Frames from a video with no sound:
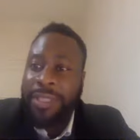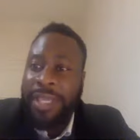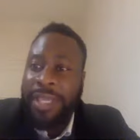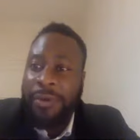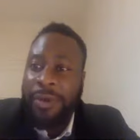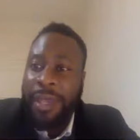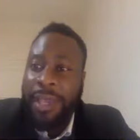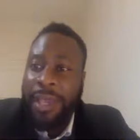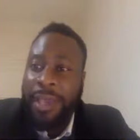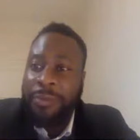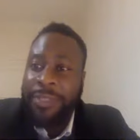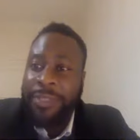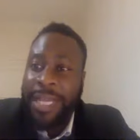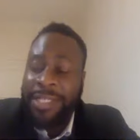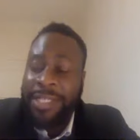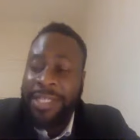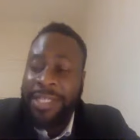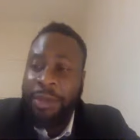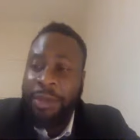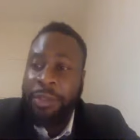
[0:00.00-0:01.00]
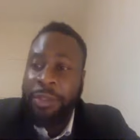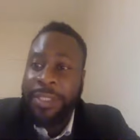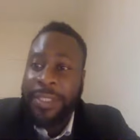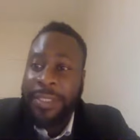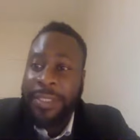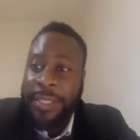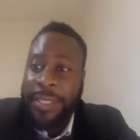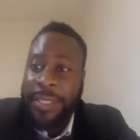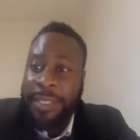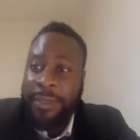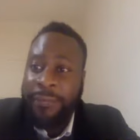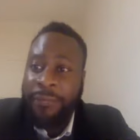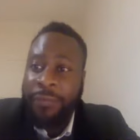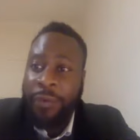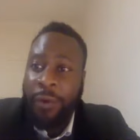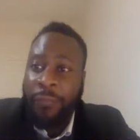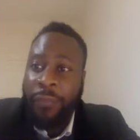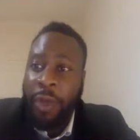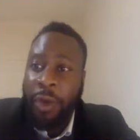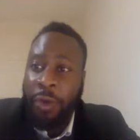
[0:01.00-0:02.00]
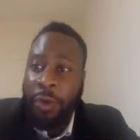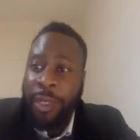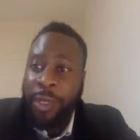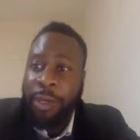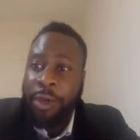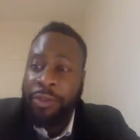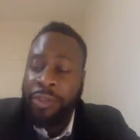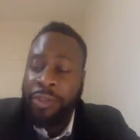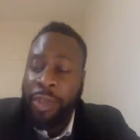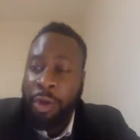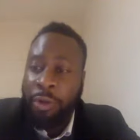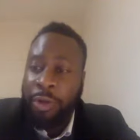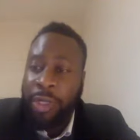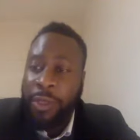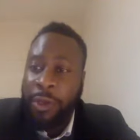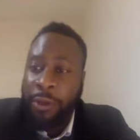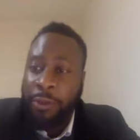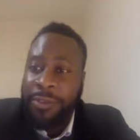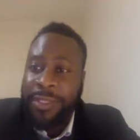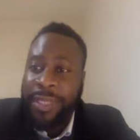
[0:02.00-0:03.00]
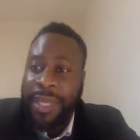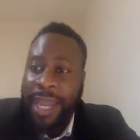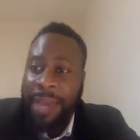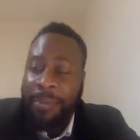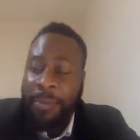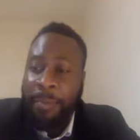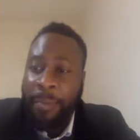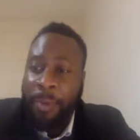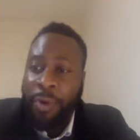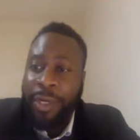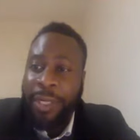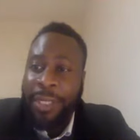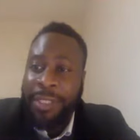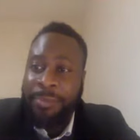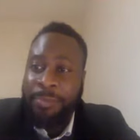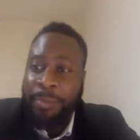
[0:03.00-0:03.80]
He, he was actually conceived of the Holy Ghost. The Holy Ghost came upon his